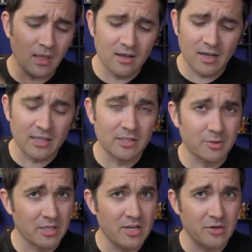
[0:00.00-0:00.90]
Uh, I
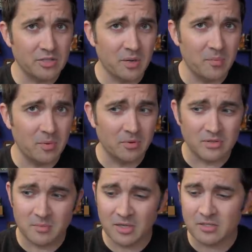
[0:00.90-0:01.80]
literally know some people,
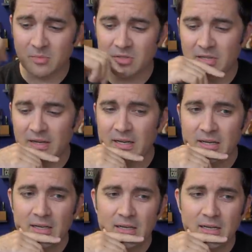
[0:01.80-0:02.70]
some customers that
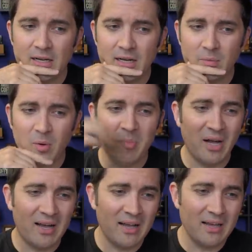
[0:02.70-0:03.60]
uh, will
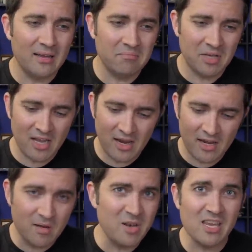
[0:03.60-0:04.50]
buy
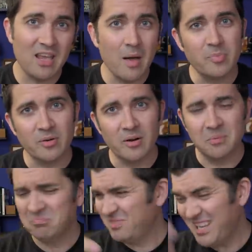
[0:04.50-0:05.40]
a Namiki Emperor
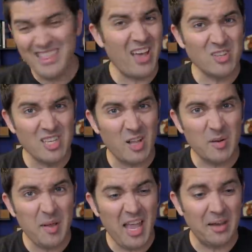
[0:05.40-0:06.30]
ten thousand
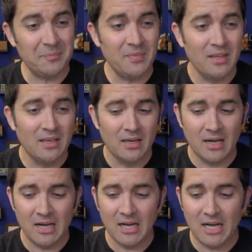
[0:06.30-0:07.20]
dollar pen,
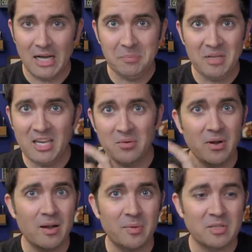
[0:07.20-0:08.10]
uh, ink it
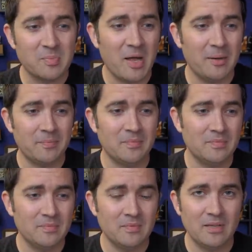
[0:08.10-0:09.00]
right up on the spot,
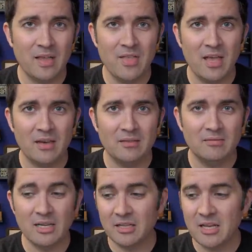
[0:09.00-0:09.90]
and then
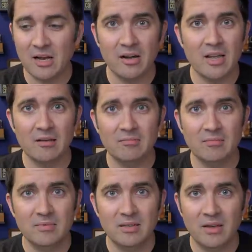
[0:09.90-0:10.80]
daily carry it
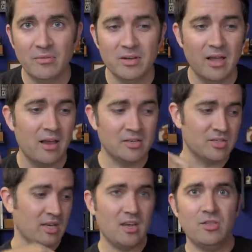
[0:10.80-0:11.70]
every day, just
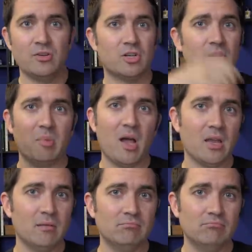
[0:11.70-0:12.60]
like in their shirt
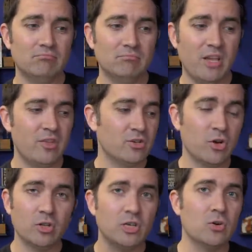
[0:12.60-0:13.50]
pocket. And they're
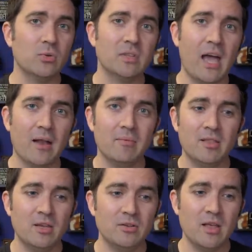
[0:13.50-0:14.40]
totally cool with that,
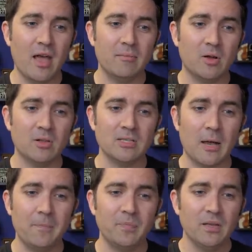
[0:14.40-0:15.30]
and they do that all the
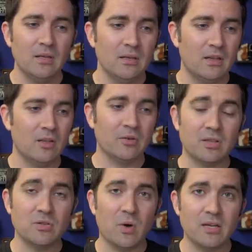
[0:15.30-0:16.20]
time, and they
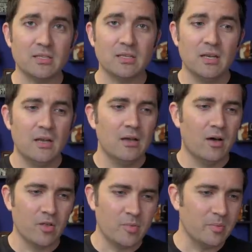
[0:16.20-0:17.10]
think twice.
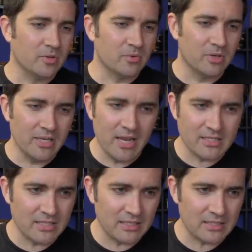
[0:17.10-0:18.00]
Other people are really
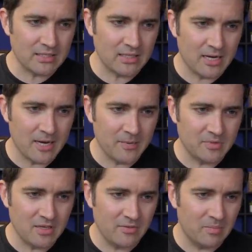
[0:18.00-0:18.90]
hesitant um,
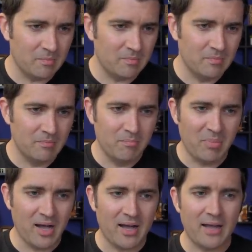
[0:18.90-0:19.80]
to even
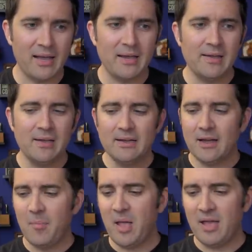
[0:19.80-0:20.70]
buy
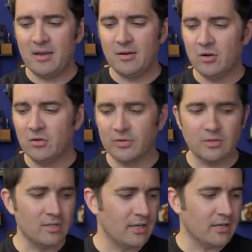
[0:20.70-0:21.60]
a pen
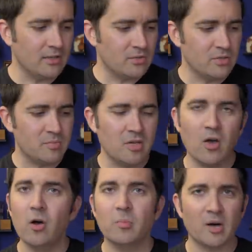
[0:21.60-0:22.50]
over like a T W S B I
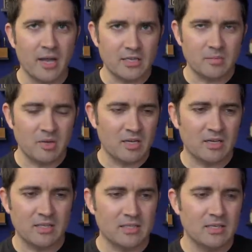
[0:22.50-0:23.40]
Go price,
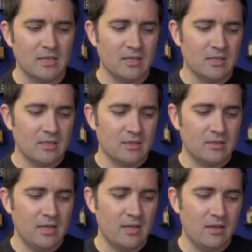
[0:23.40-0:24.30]
because
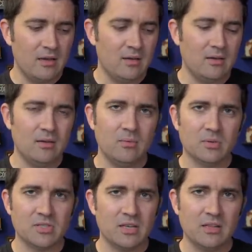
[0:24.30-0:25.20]
they
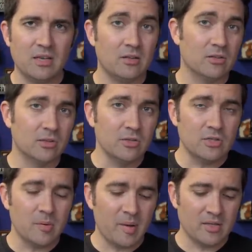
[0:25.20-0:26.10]
will say that they either lose
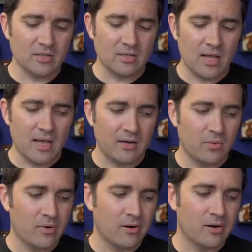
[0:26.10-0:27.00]
their pens a lot,
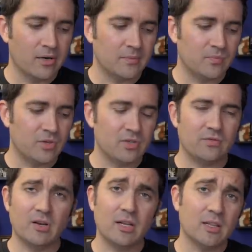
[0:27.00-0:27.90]
or they're just
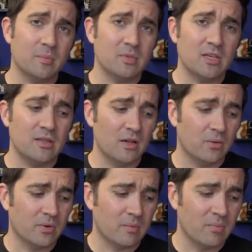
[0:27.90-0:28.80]
very clumsy and they
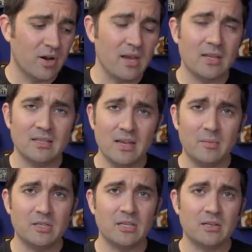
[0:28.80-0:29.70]
don't want to break and
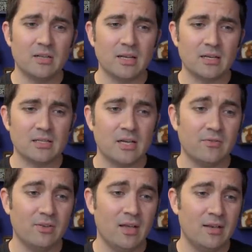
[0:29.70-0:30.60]
damage it and all that kind of
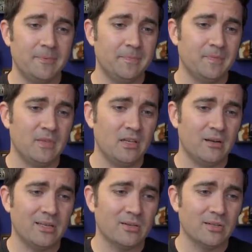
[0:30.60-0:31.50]
stuff. And you
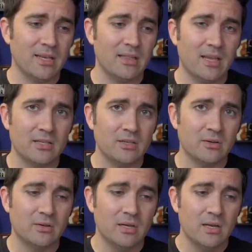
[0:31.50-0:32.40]
know, I totally get that
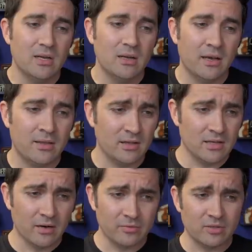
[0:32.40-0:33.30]
too. I think the
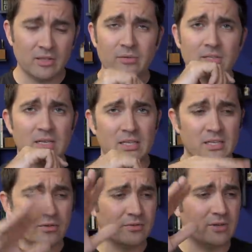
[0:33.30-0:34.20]
comfort level is going
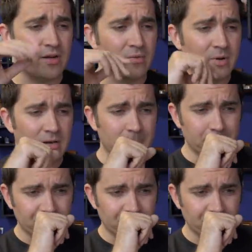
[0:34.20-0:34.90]
to differ for everybody.